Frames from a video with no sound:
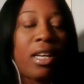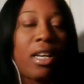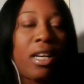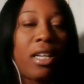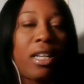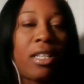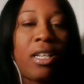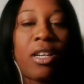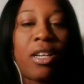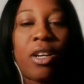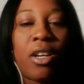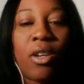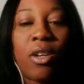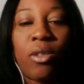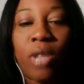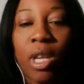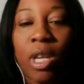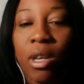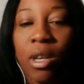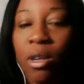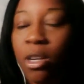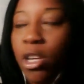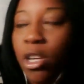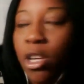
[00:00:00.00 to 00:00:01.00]

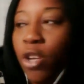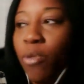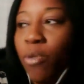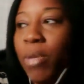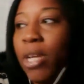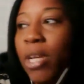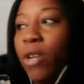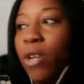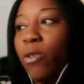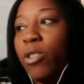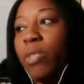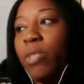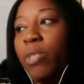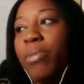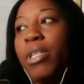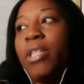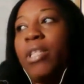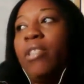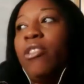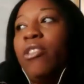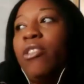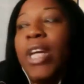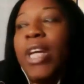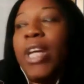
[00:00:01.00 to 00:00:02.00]
a human who's
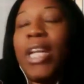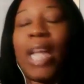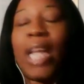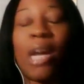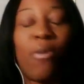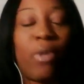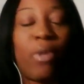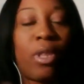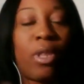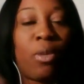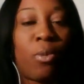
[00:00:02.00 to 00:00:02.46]
been trained out with